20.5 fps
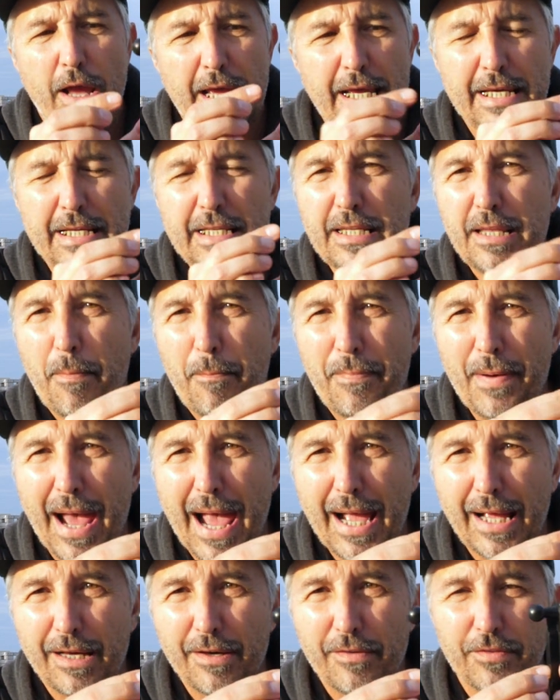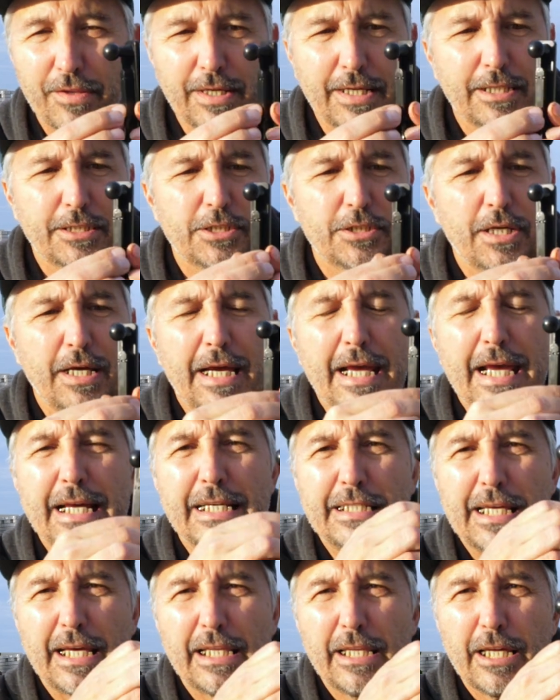in the back of this
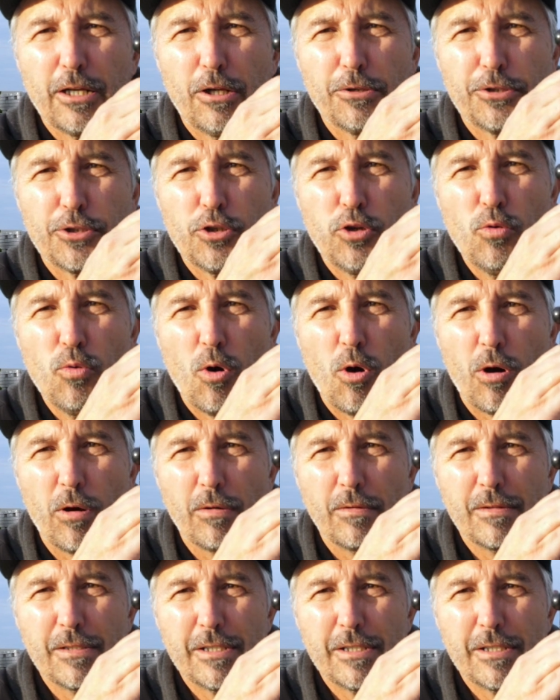is a little tool.